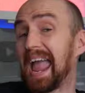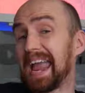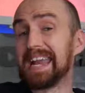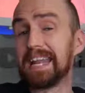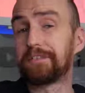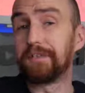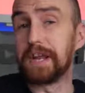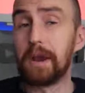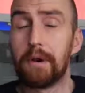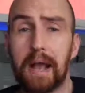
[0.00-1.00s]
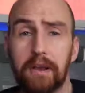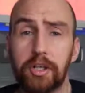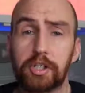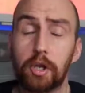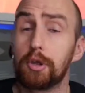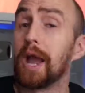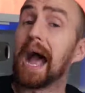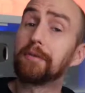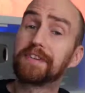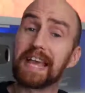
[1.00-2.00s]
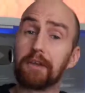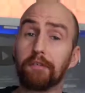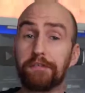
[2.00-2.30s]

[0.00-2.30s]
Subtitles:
In this video, I'm going to show you how to get your